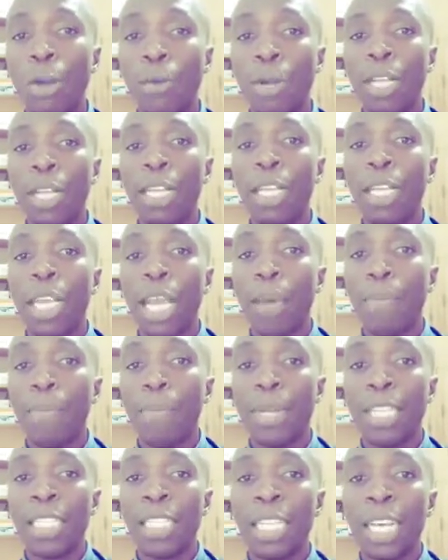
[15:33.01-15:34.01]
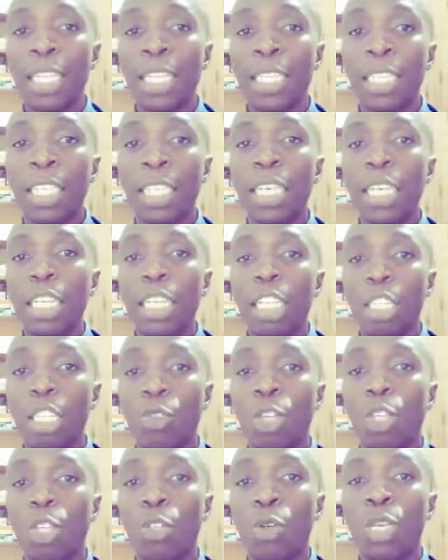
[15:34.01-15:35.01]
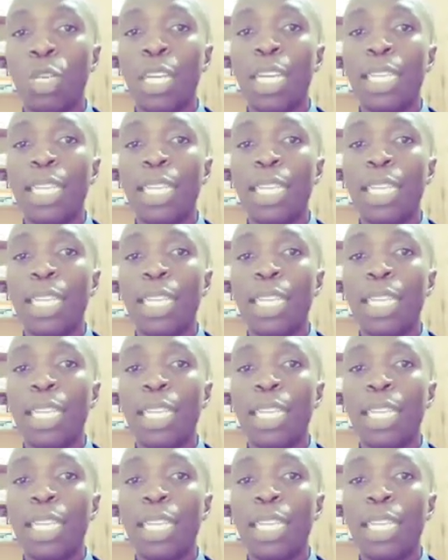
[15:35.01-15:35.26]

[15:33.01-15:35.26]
really a pleasant situation.